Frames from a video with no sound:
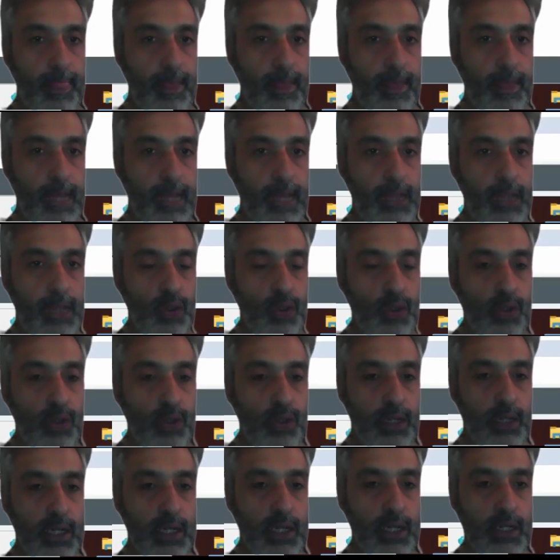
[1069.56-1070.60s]
Actual
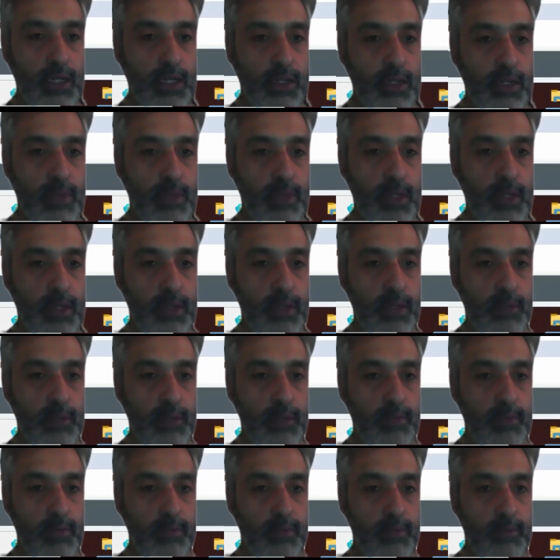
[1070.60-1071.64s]
overhead assessment.
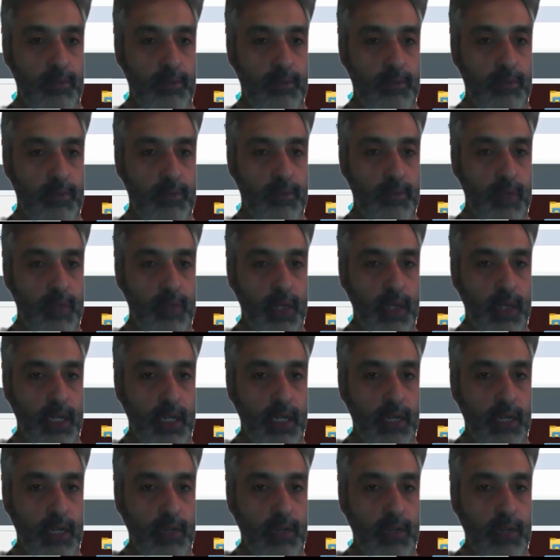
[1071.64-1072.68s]

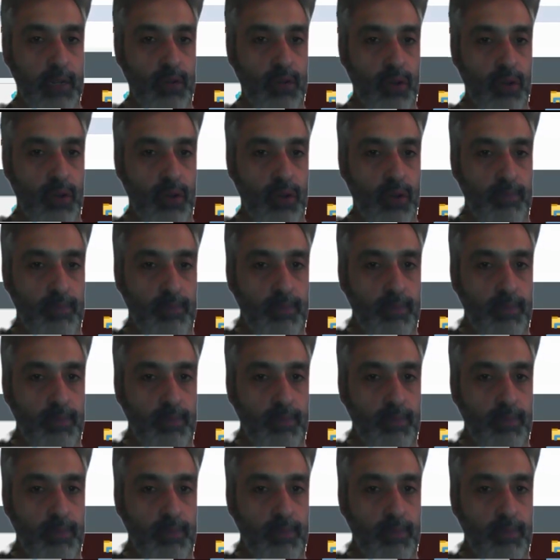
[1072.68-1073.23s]
Something to group.